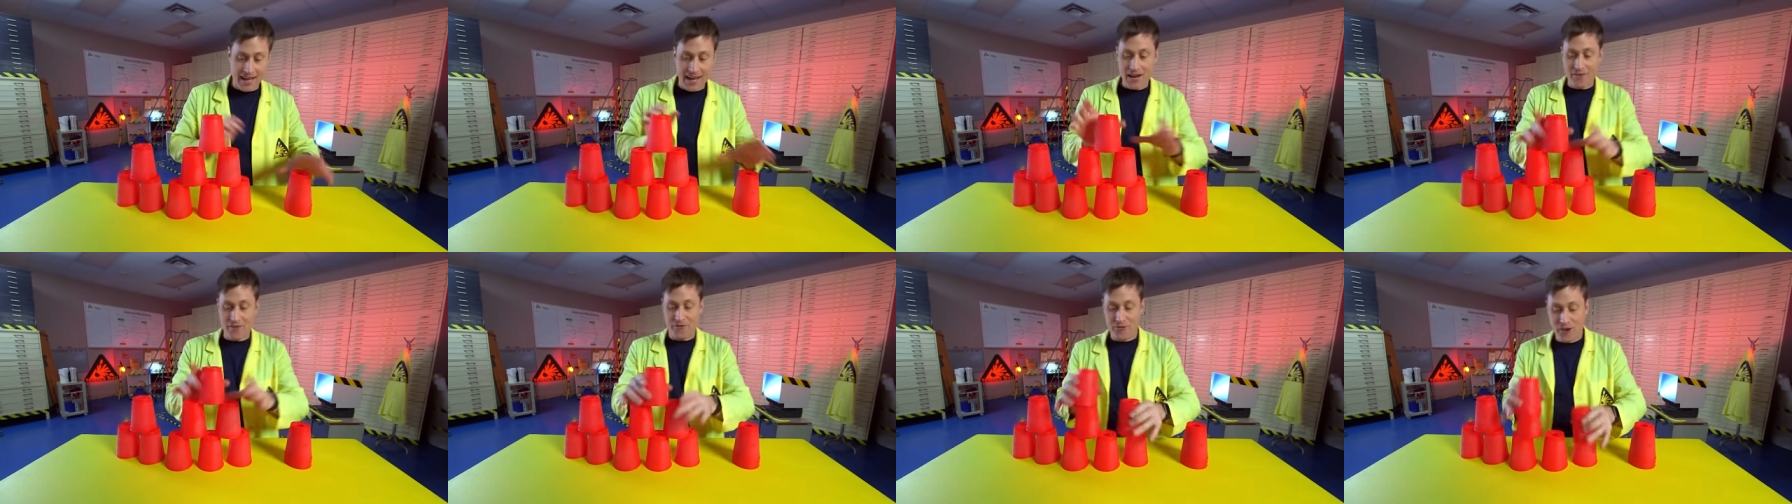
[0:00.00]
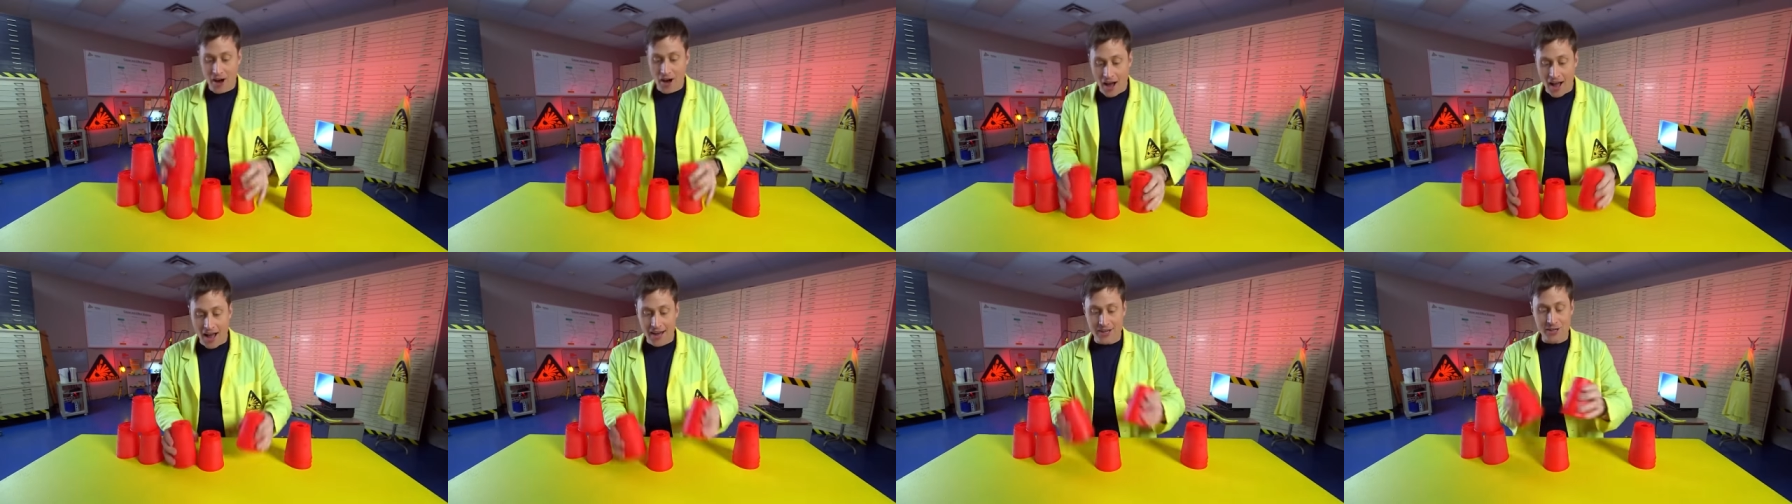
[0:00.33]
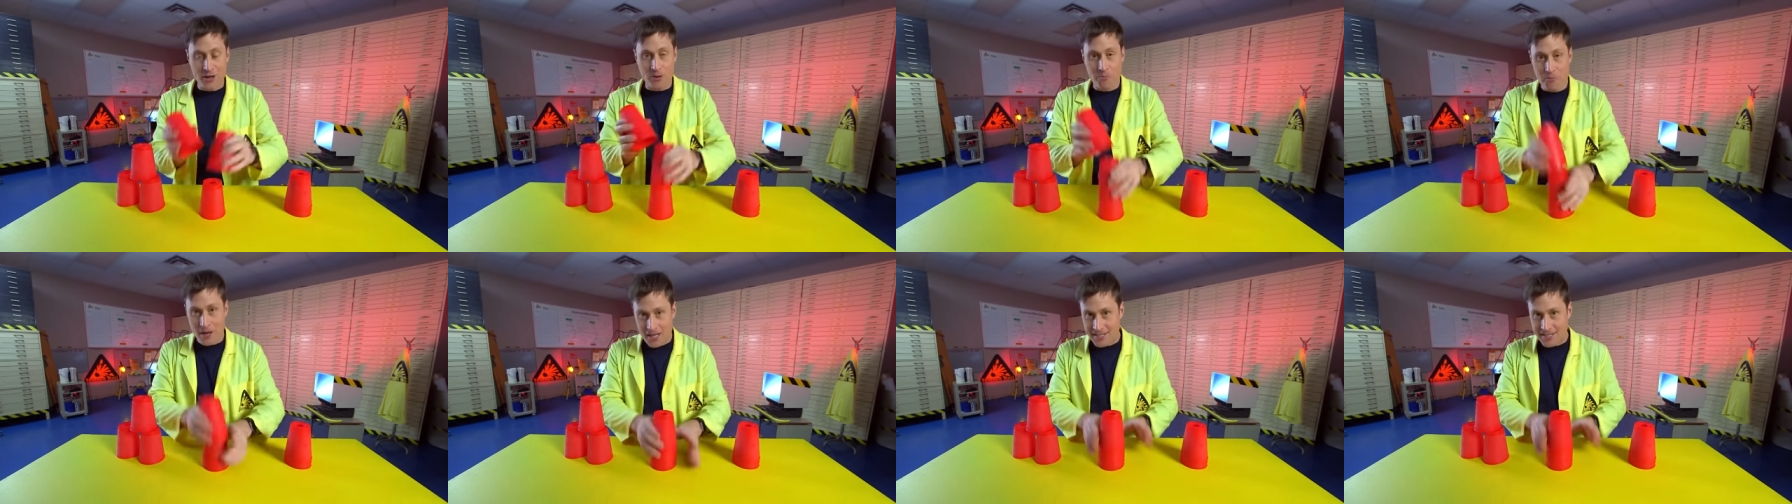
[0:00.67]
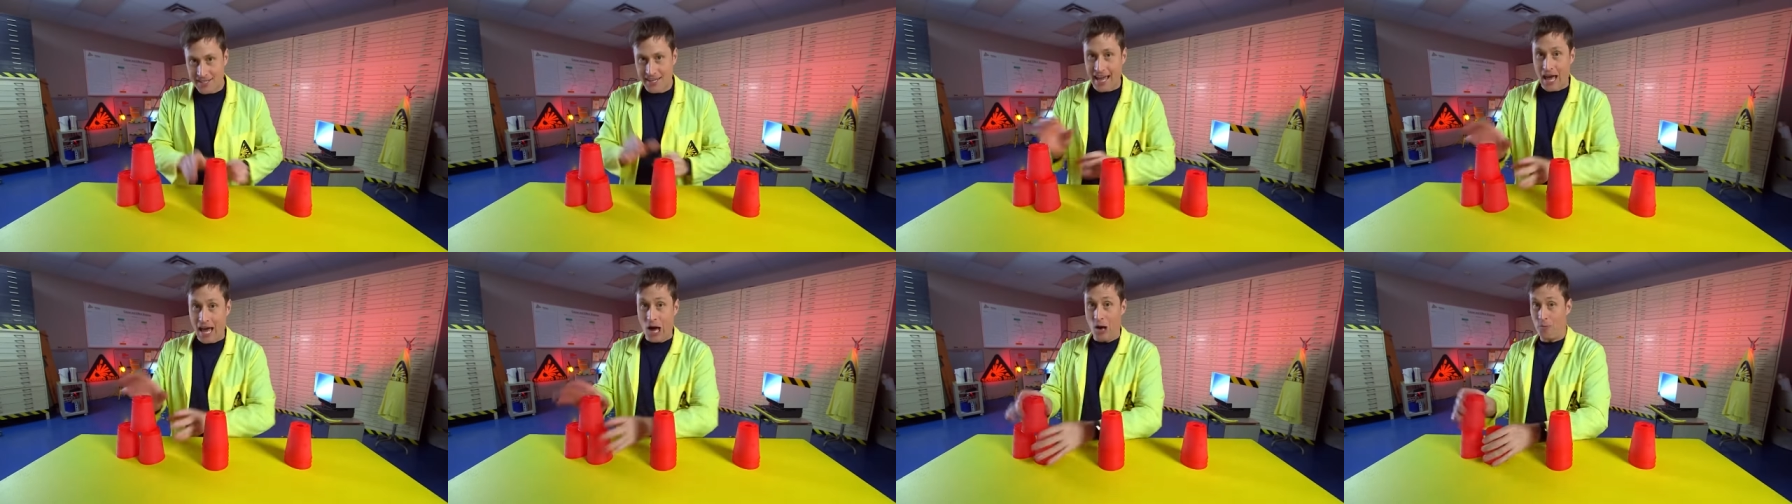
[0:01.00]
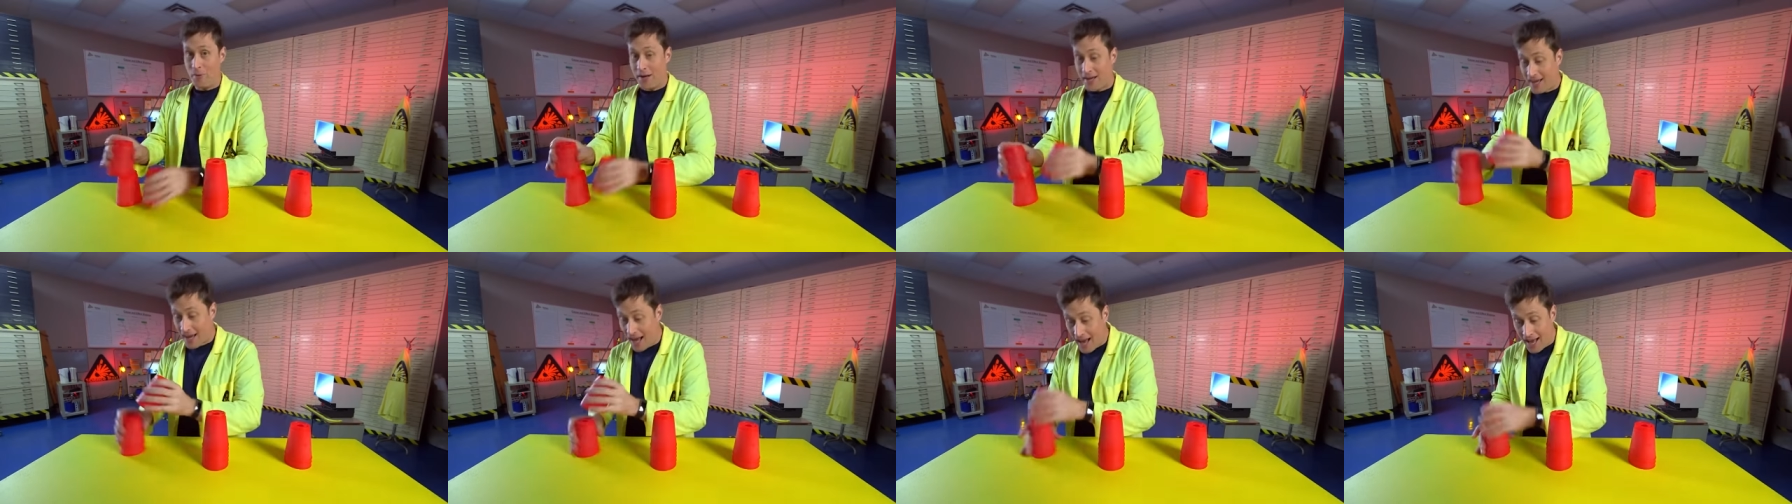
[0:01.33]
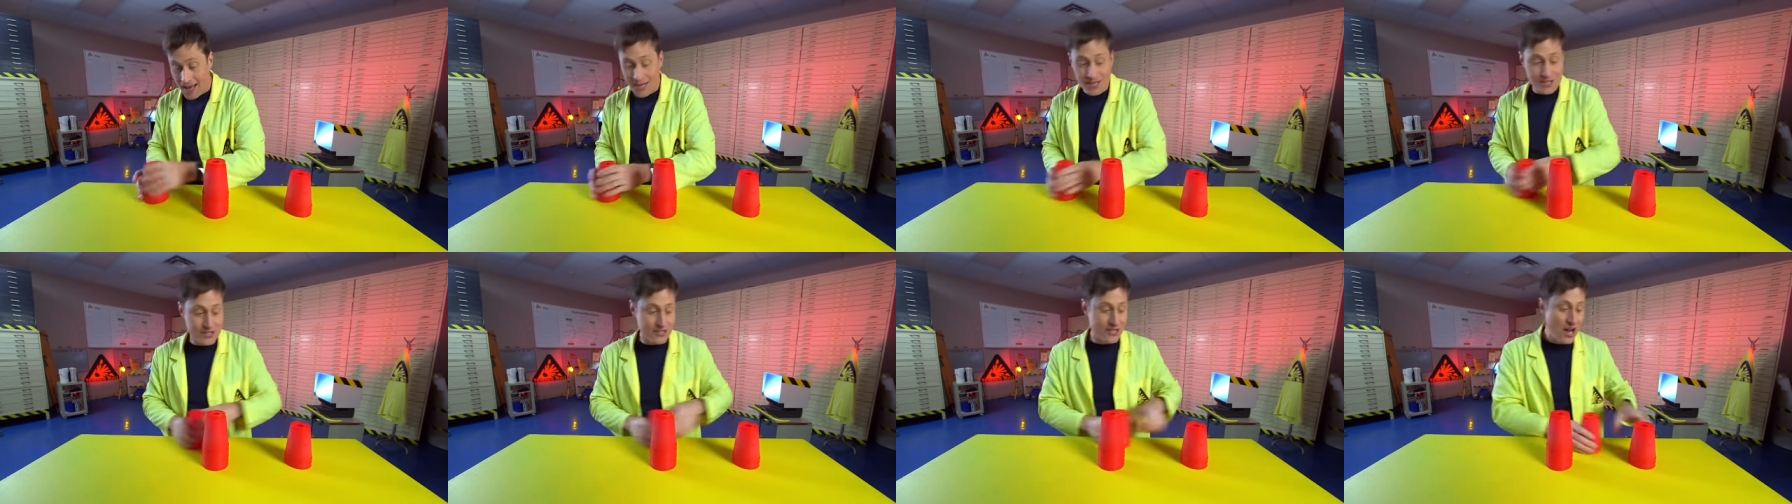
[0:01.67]
and if not, you're missing out
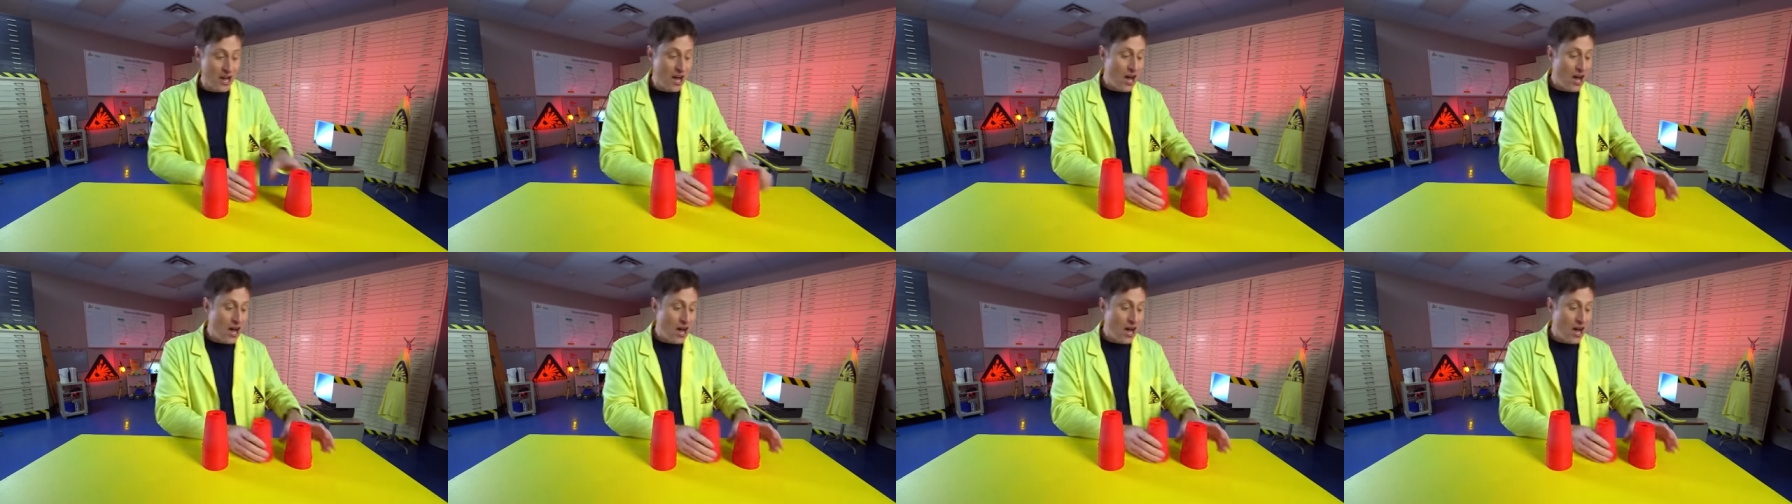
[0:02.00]
because